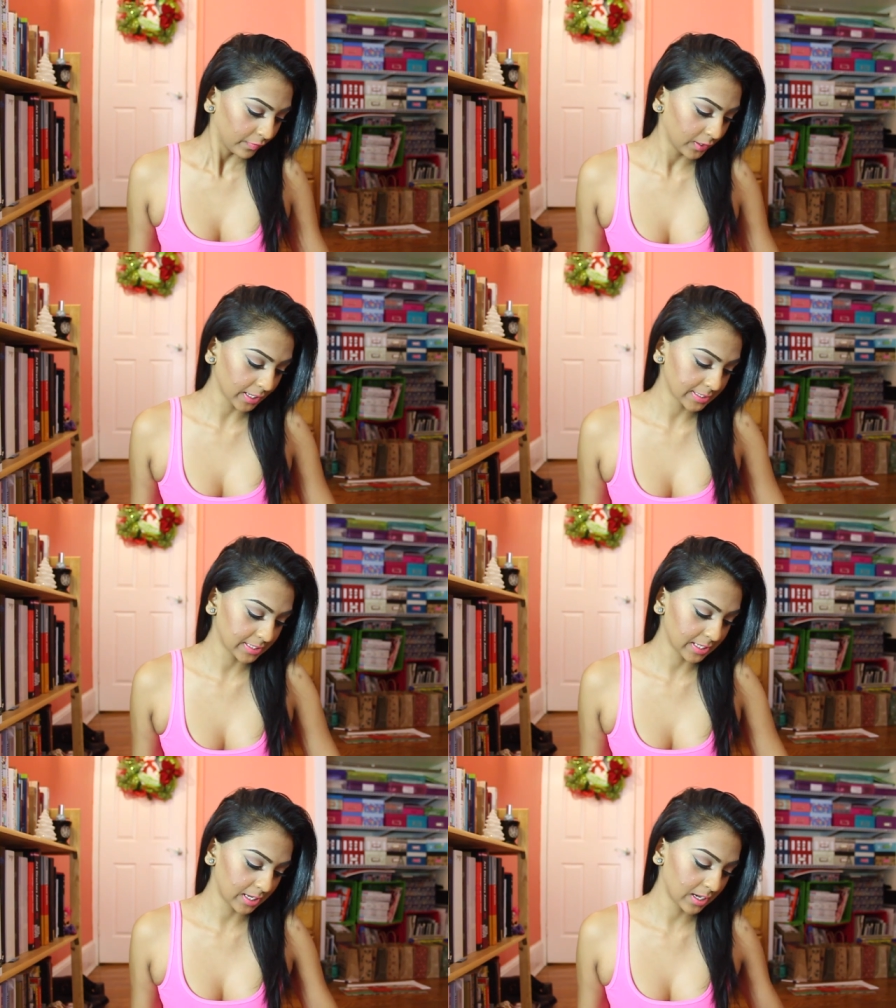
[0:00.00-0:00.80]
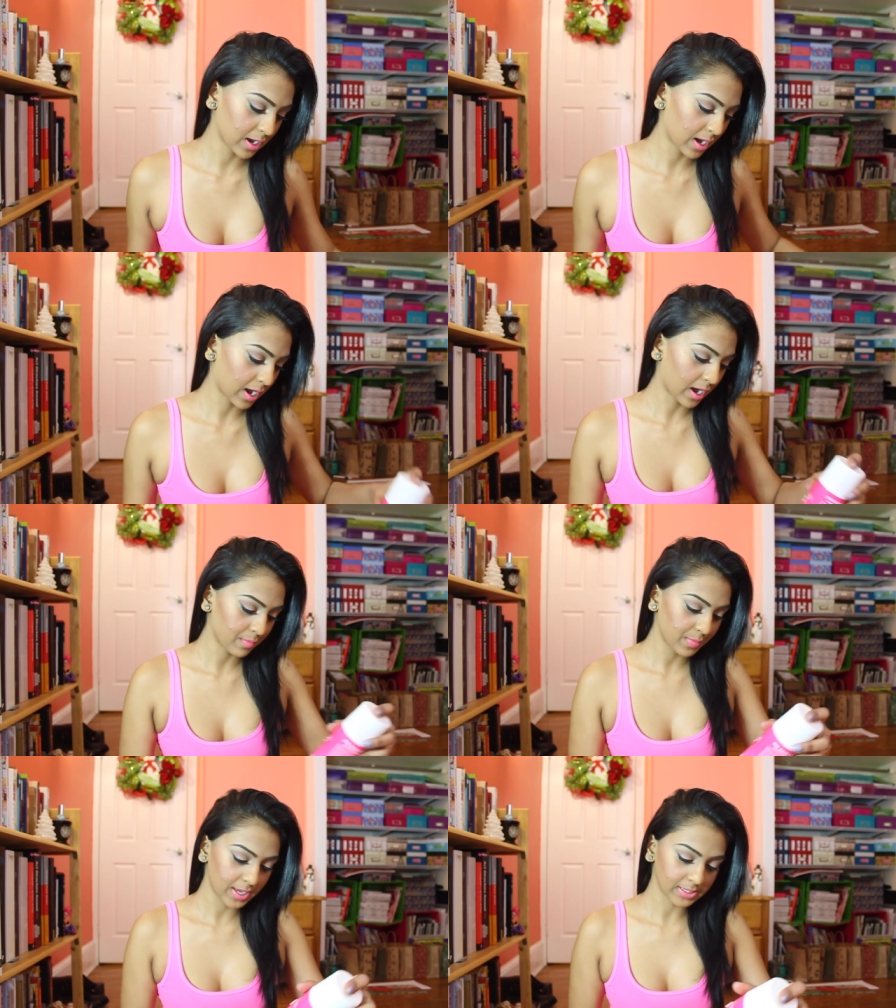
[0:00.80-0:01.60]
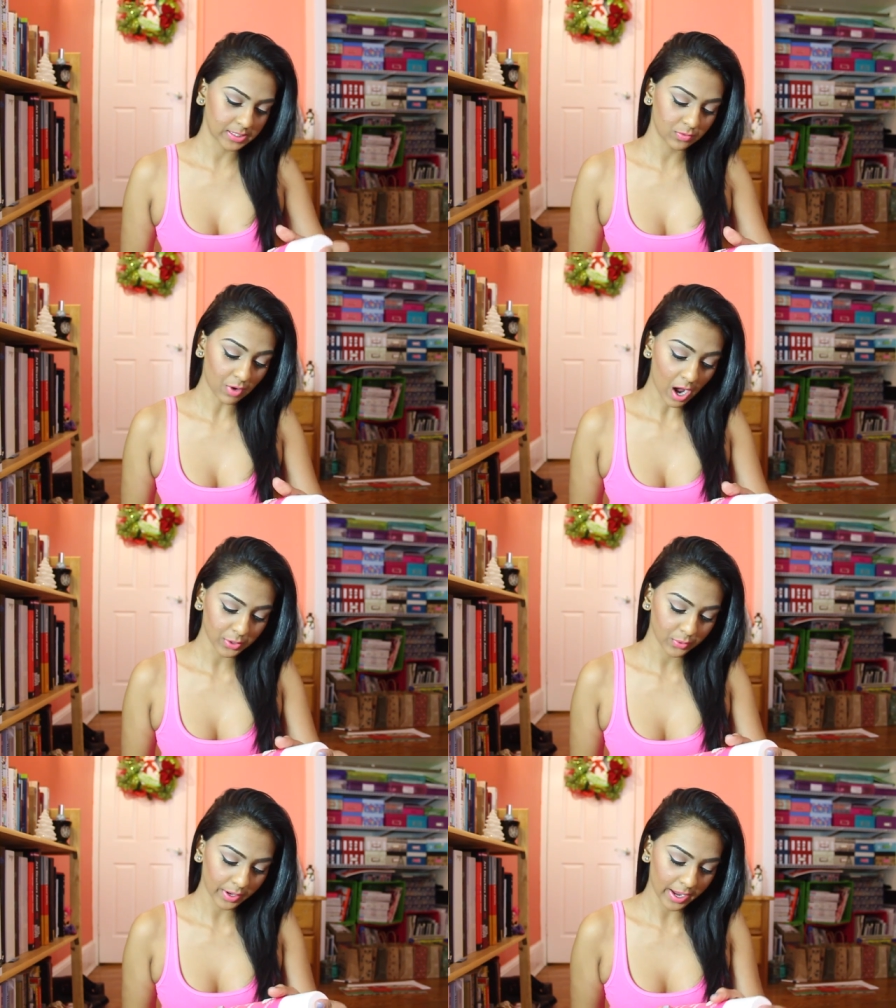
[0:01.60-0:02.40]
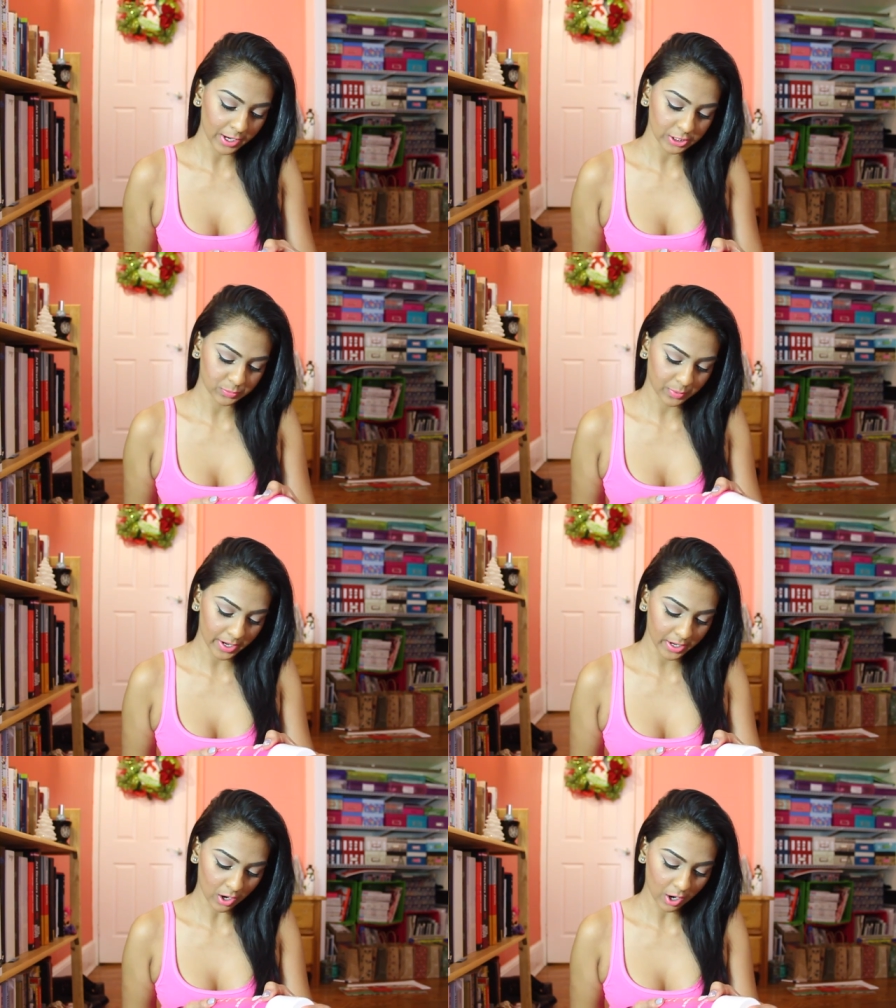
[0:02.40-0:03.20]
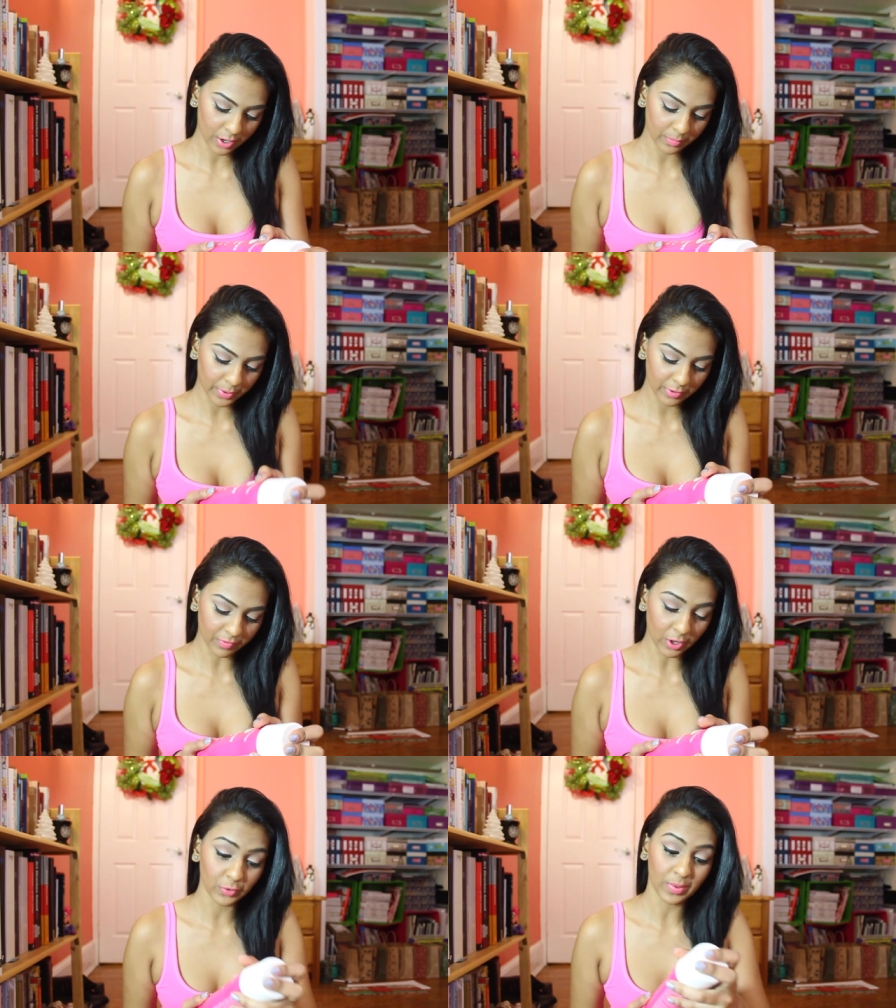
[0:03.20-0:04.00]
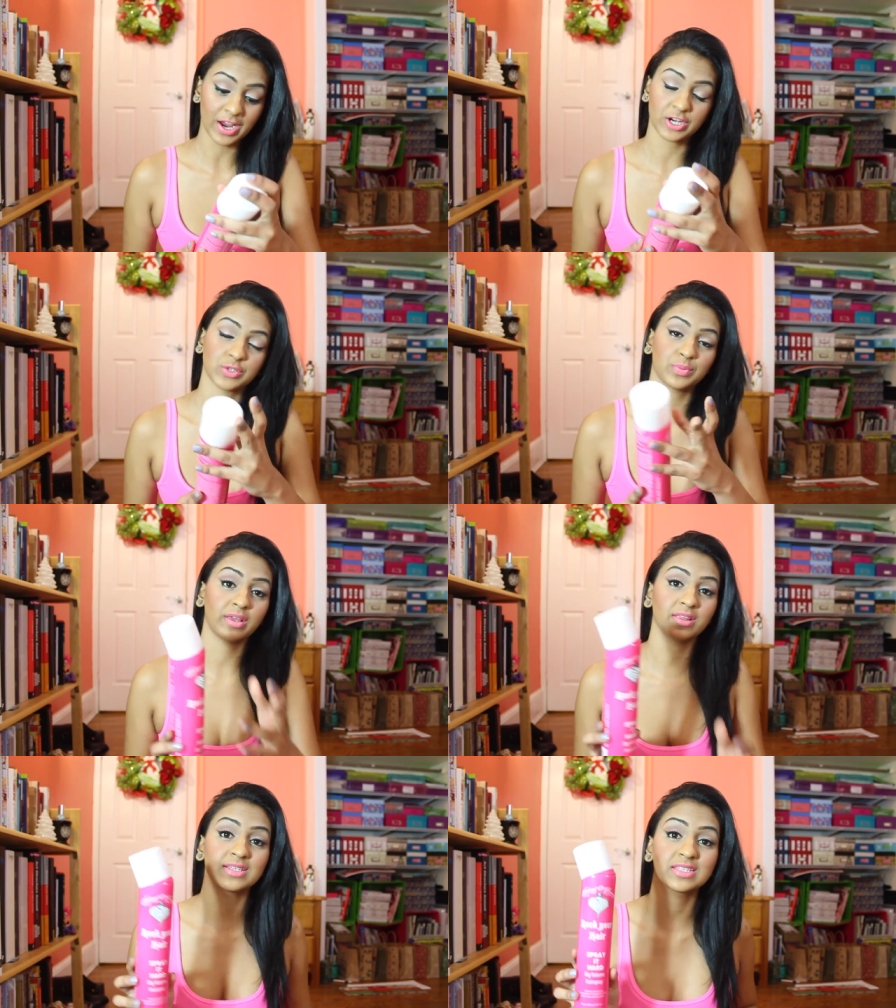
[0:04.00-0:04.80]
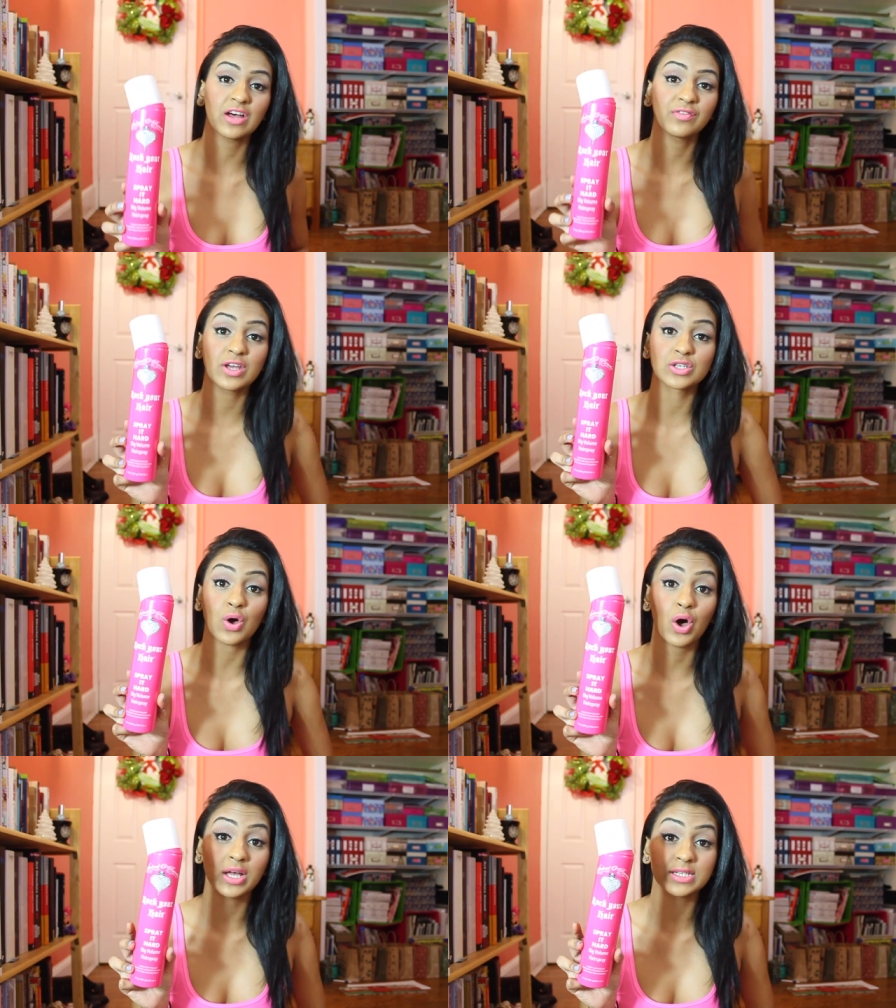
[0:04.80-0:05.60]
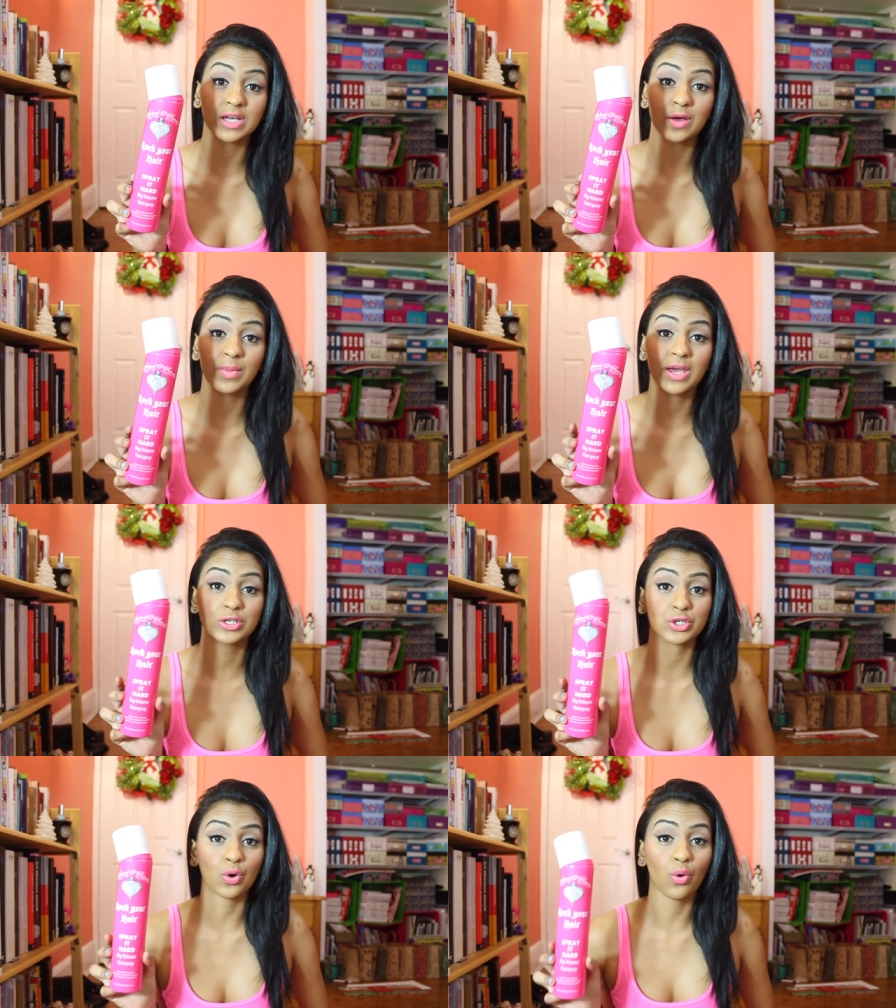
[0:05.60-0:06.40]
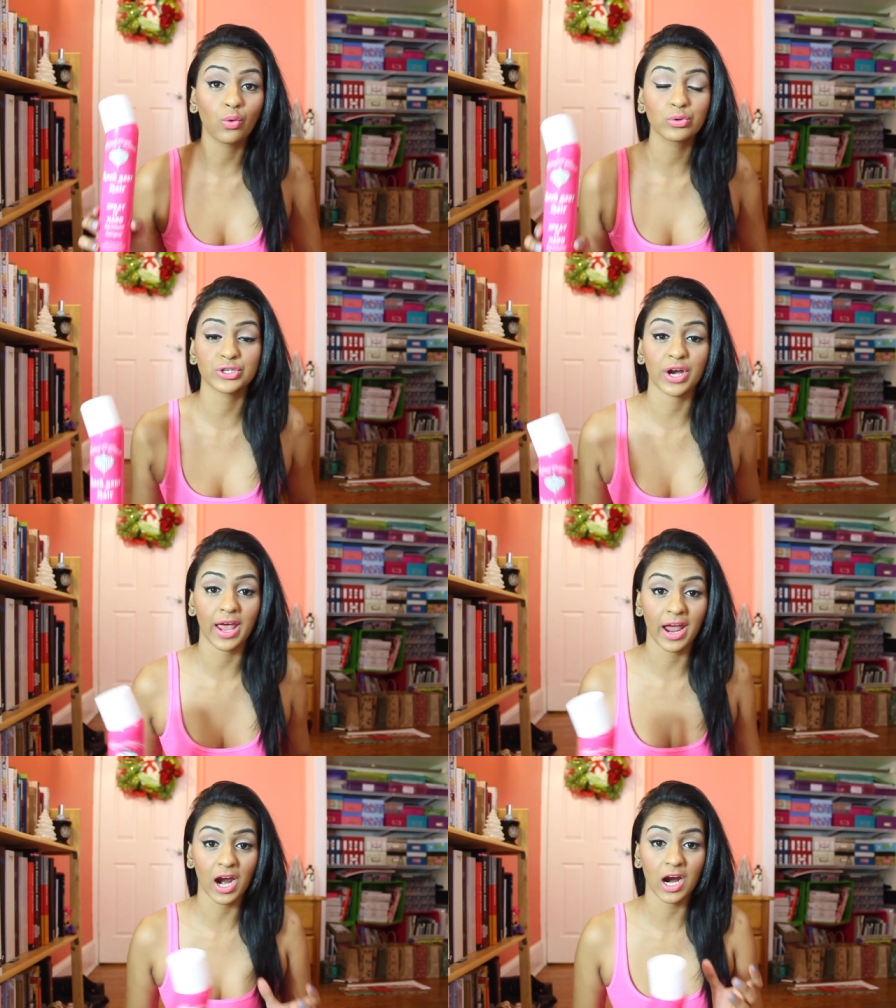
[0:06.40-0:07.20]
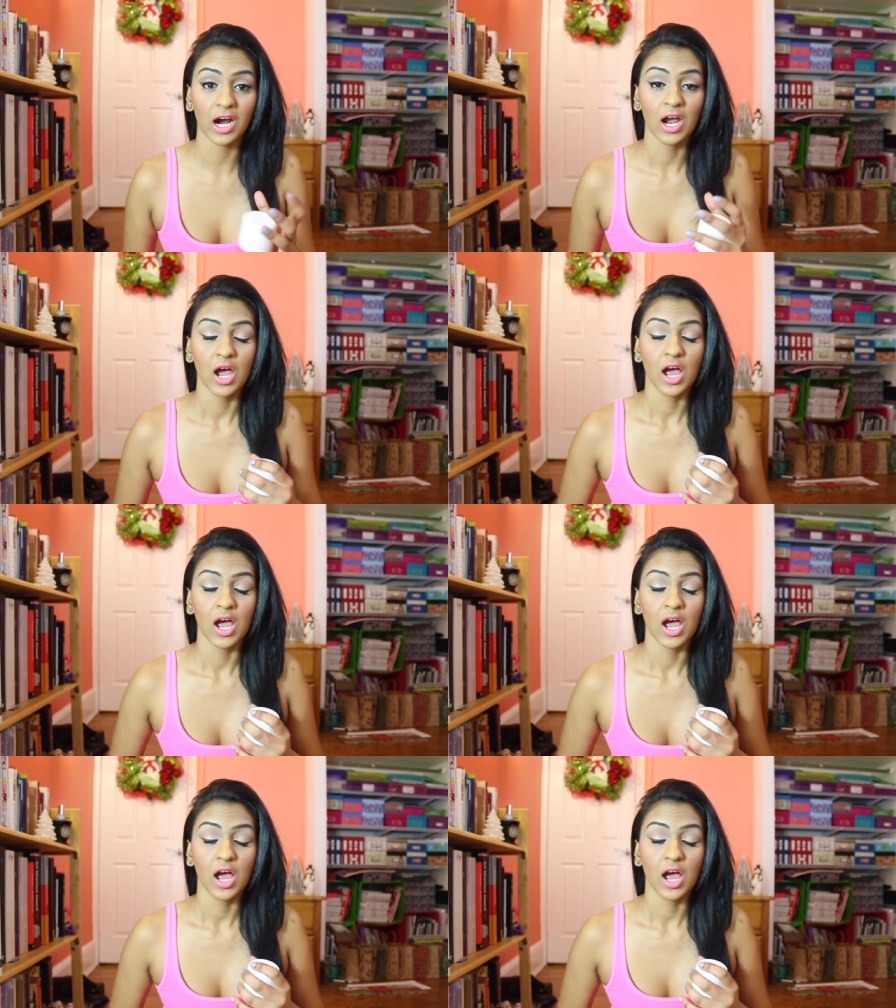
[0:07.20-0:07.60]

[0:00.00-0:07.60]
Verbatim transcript: The next thing um, is the Rock Your Hair Spray It Hard Big Volume Hairspray. This stuff is awesome. It just holds your hair